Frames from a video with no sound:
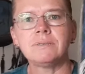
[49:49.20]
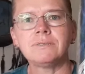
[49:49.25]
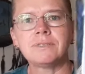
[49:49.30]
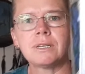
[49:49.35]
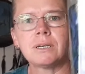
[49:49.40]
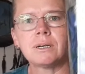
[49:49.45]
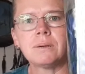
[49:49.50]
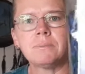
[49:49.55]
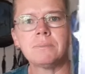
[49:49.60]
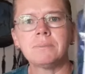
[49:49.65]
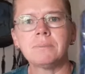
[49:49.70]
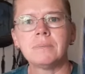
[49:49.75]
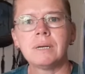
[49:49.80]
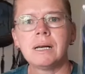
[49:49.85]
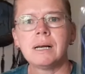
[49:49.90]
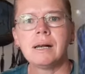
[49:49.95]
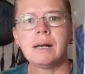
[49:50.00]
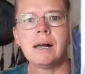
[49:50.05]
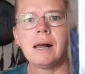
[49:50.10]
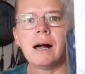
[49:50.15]
from
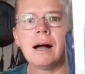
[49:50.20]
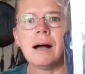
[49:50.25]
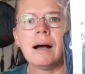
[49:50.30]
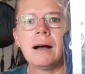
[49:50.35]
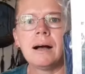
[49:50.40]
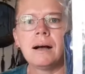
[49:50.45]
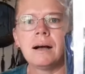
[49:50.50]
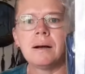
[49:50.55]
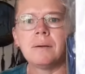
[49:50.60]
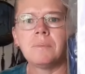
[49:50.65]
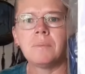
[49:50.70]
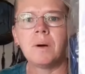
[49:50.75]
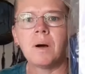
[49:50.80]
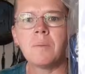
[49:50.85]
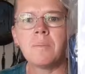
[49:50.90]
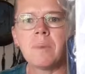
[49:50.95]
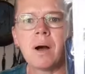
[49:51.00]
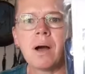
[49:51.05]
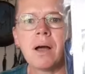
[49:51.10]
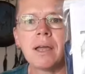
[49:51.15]

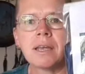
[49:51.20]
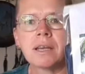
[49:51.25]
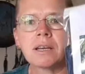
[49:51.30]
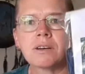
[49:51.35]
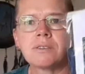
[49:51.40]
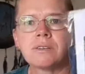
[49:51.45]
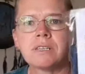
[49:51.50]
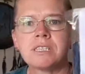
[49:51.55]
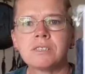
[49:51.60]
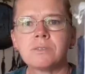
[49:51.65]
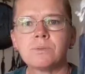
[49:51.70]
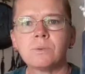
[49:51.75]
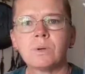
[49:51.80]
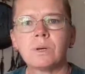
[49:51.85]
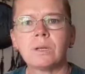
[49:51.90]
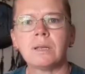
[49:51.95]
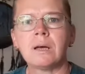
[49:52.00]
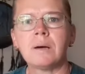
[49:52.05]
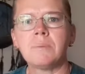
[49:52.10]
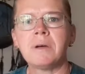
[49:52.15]
on my Crystal
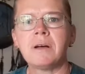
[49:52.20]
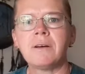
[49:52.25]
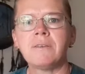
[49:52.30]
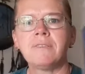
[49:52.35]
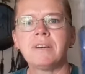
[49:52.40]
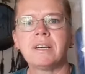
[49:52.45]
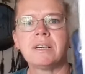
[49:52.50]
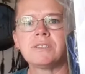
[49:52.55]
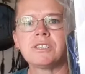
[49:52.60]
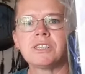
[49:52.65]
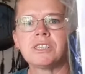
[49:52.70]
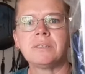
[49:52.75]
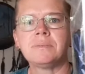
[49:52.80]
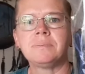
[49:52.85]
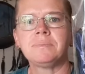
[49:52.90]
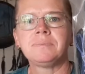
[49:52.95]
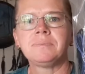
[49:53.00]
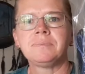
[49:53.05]
Club voucher.